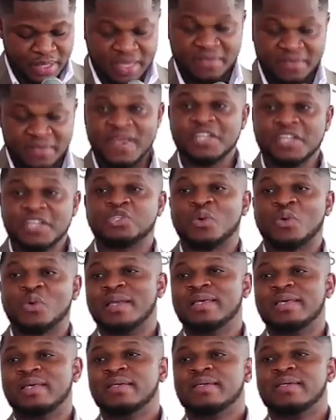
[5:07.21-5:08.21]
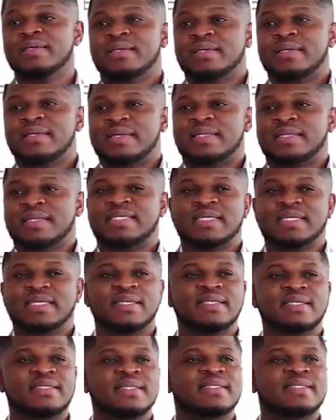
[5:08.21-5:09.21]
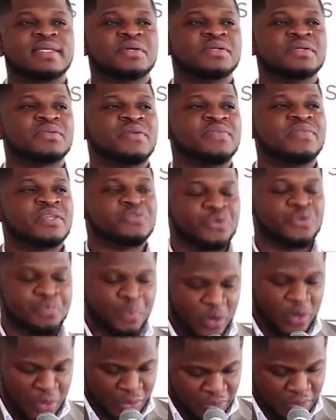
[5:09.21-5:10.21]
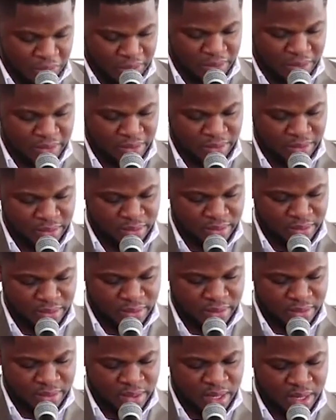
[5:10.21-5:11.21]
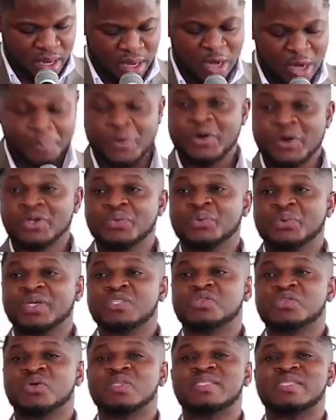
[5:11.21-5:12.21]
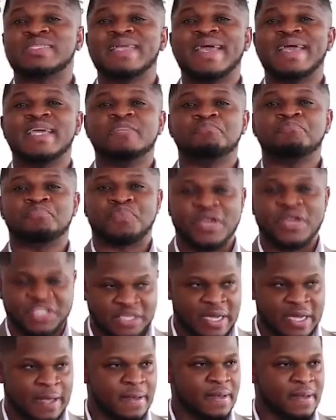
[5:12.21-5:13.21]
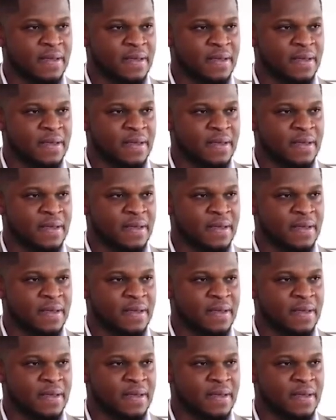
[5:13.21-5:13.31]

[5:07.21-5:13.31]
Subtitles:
Eventually, the chilling details of this report, coupled with sustained pressure